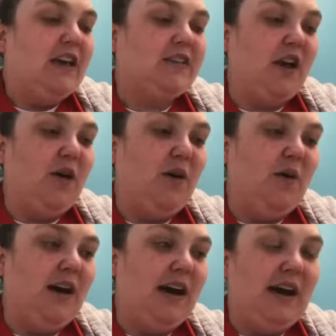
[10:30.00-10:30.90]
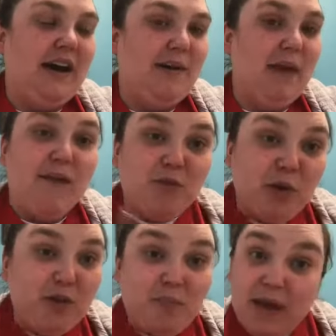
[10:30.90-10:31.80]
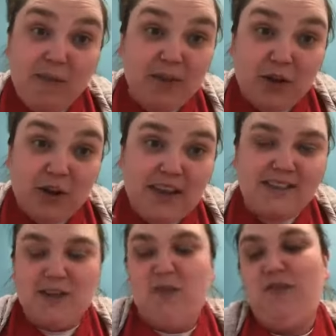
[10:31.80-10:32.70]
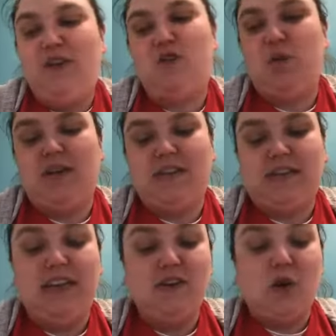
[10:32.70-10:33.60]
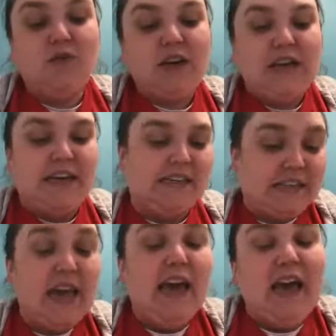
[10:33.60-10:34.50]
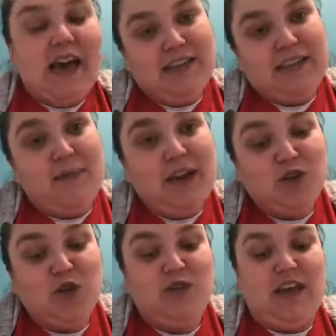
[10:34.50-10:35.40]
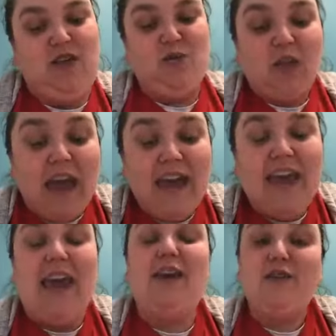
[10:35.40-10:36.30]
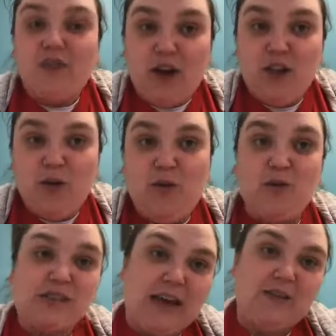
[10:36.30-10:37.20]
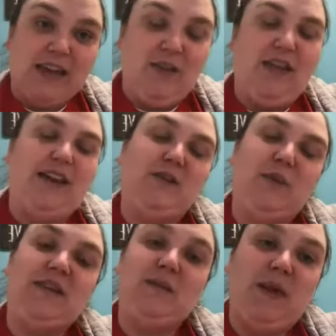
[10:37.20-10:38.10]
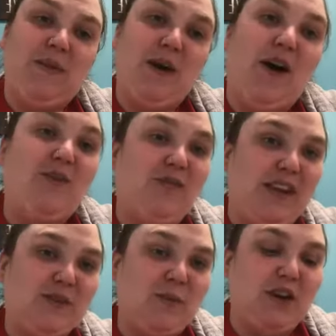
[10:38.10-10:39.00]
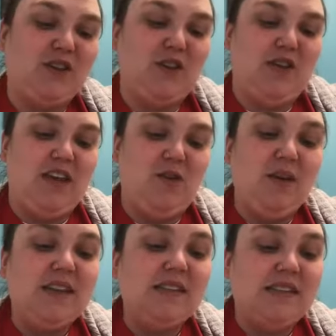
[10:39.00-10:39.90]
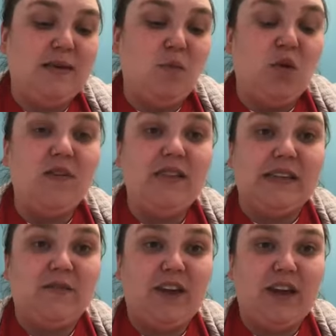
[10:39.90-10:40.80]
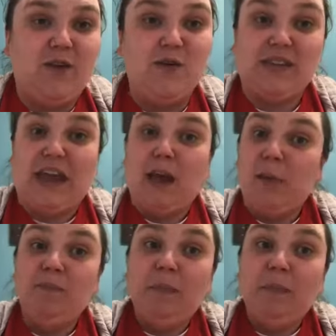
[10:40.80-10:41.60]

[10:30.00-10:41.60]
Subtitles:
So everyone may be learning. So definitely join us. And don't forget to make sure that you like and follow Girl Scouts Carolinas Peaks of Piedmont on Facebook so that you can see more of these videos like